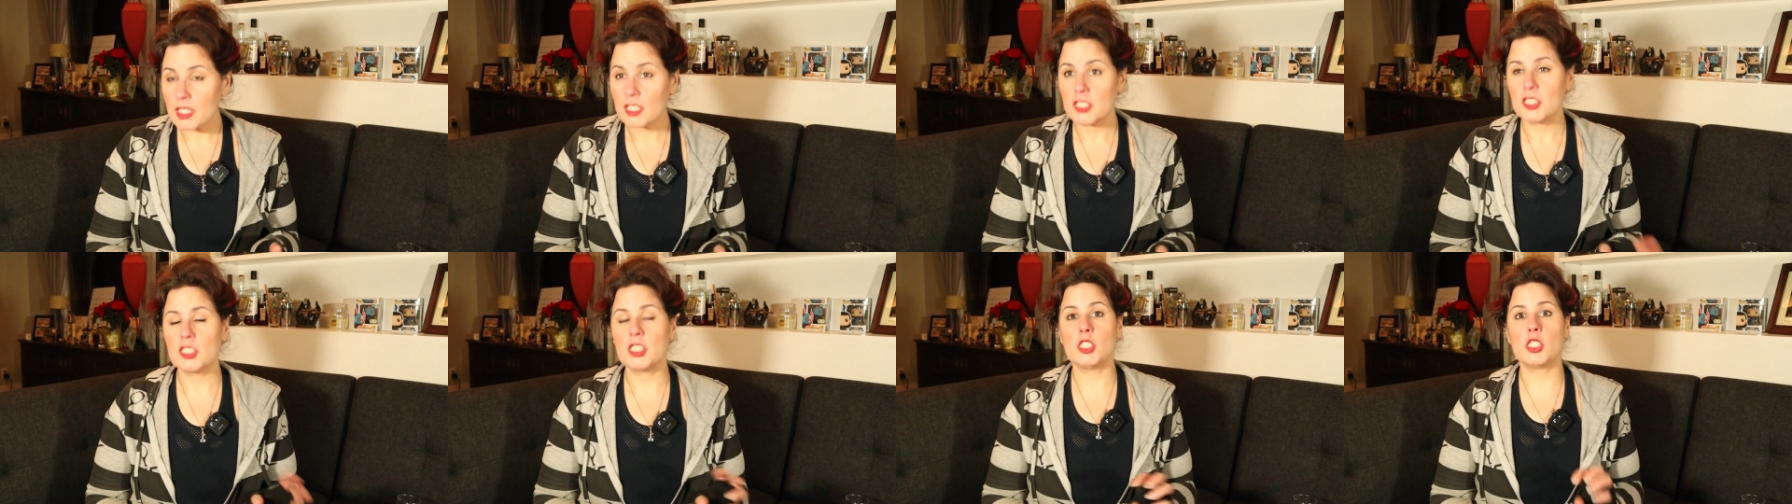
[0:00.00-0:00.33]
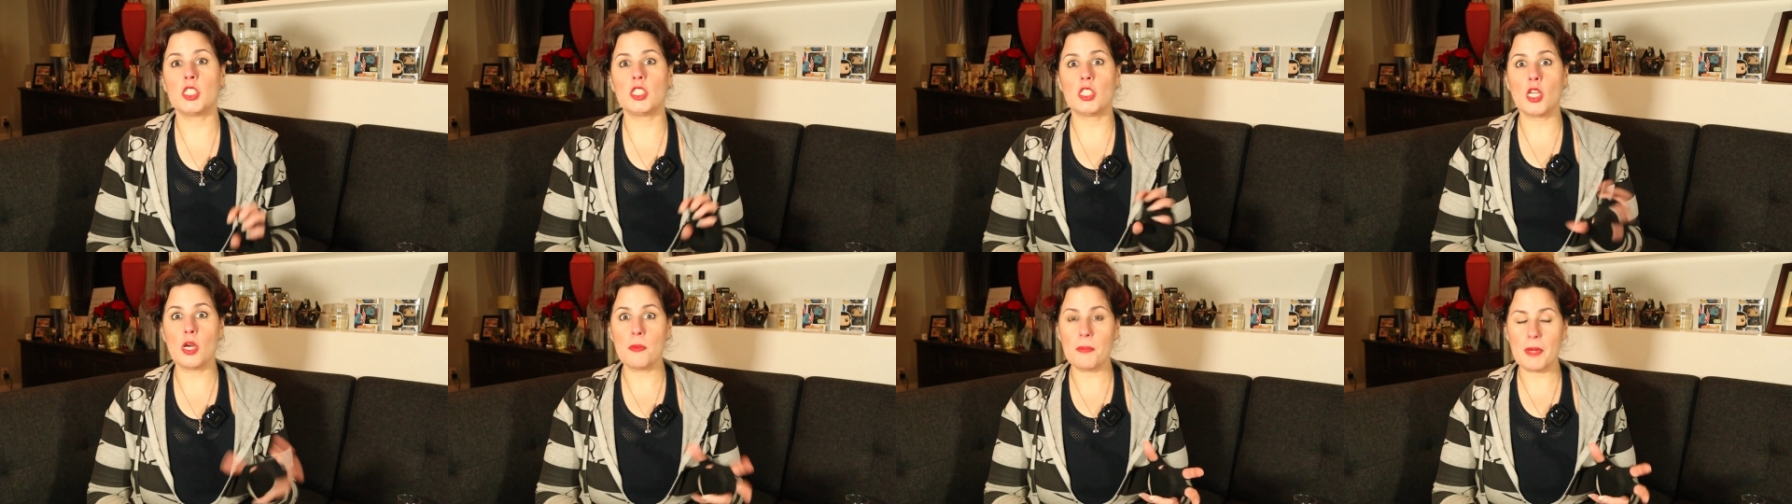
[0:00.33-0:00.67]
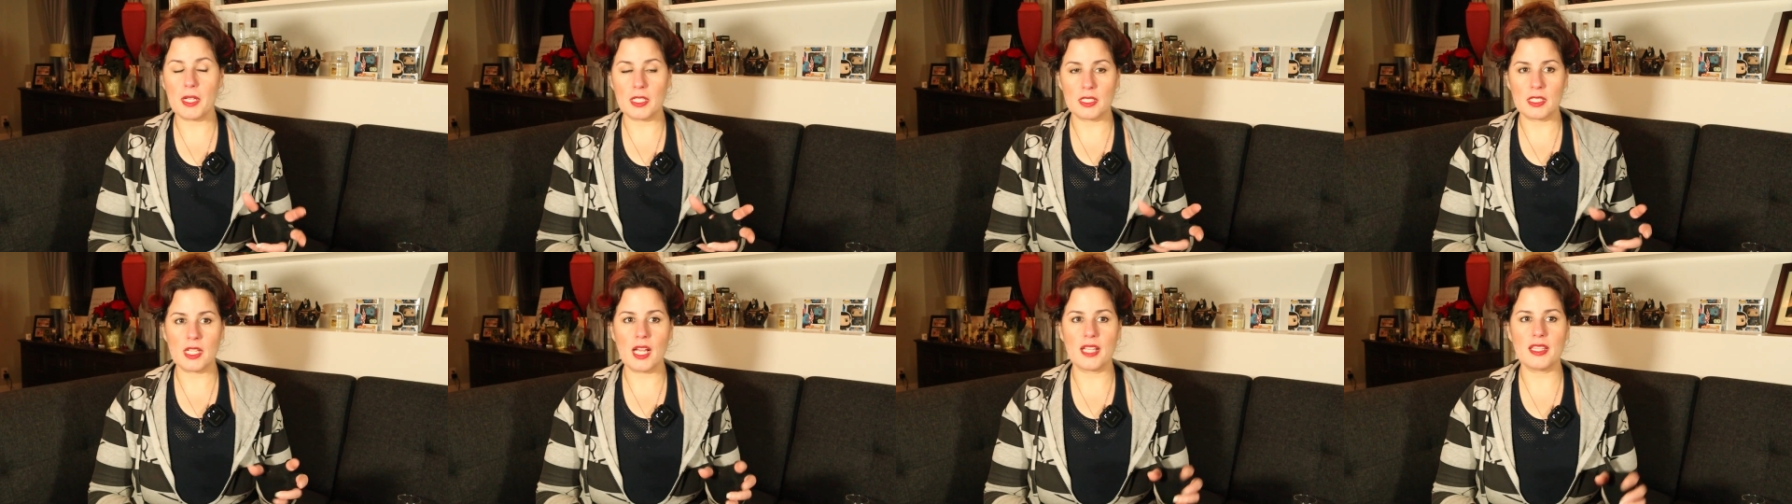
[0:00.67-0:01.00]
She's so
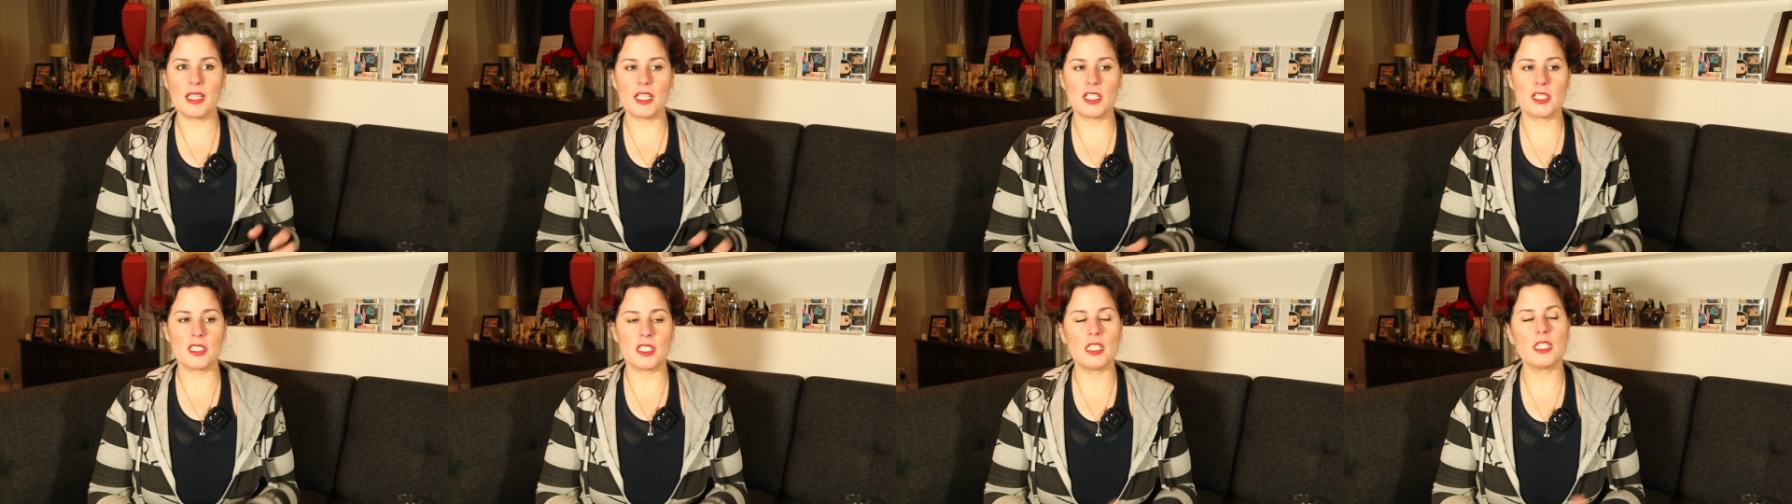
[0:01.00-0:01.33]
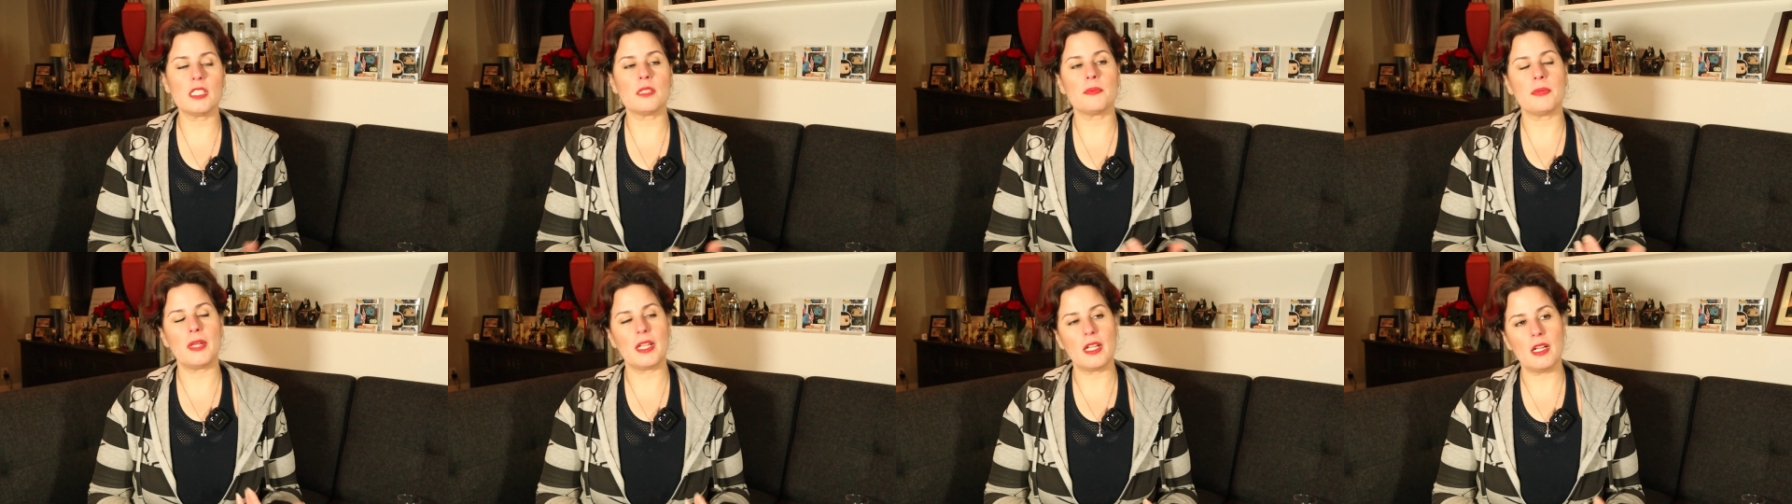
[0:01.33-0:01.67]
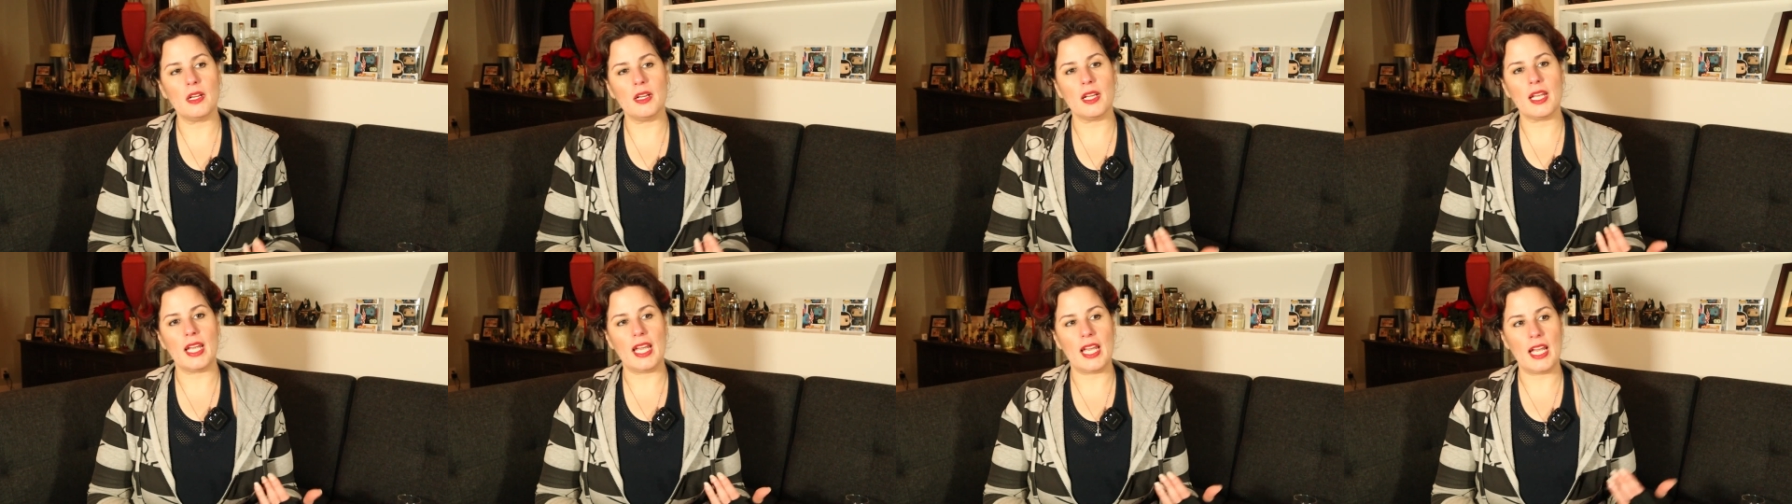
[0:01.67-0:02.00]
much. It's not that she just went,
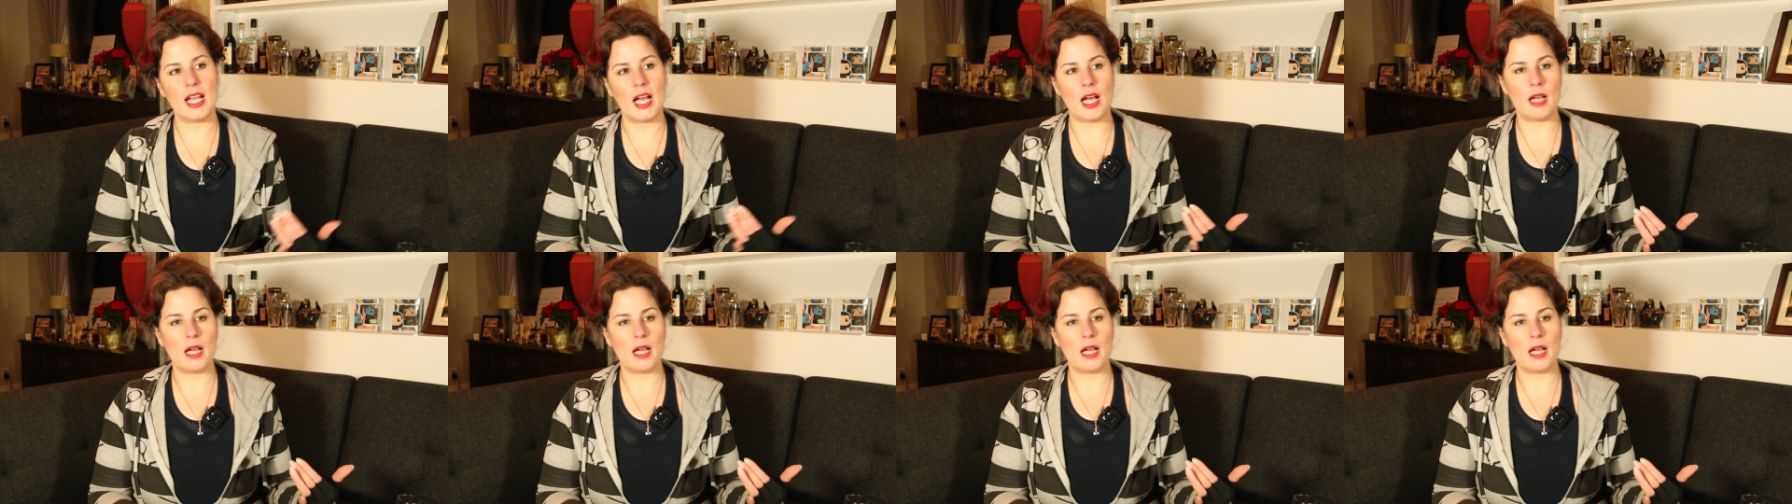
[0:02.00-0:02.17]
okay,